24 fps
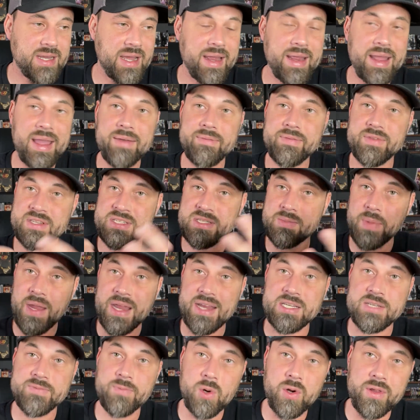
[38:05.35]
I have the
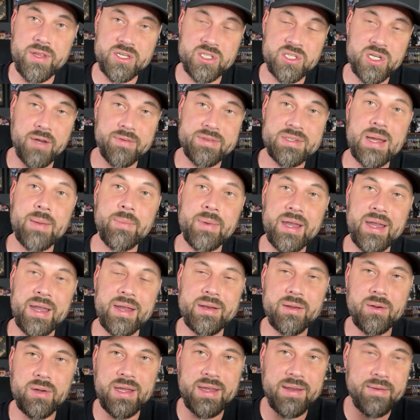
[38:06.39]
space for the shelves, but I
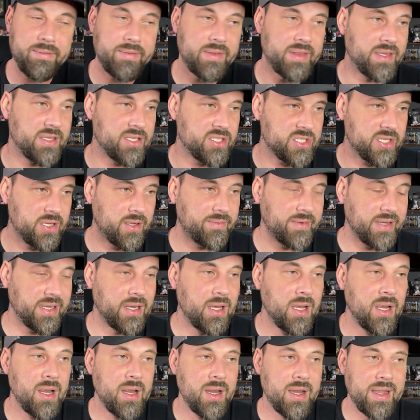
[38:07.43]
don't have the shelving,
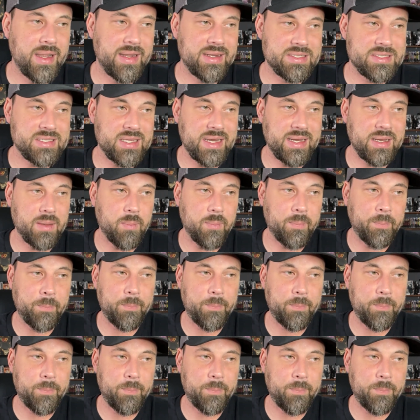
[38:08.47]
and it's like,